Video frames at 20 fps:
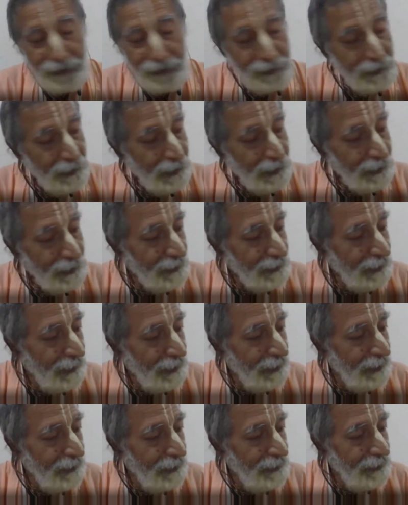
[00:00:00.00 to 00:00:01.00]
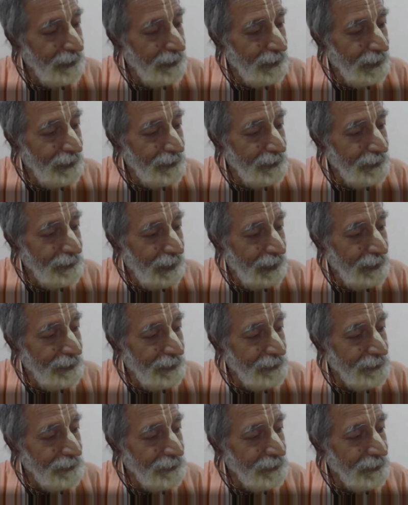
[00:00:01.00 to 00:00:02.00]
she agreed, and
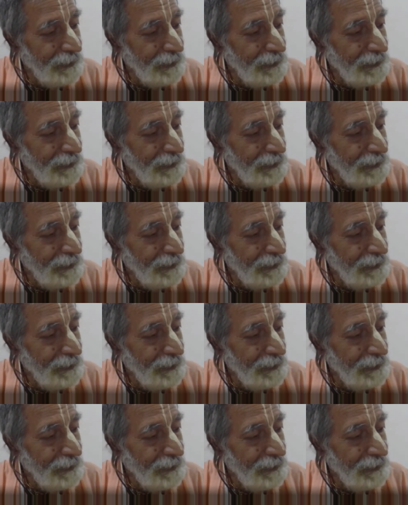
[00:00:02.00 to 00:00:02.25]
then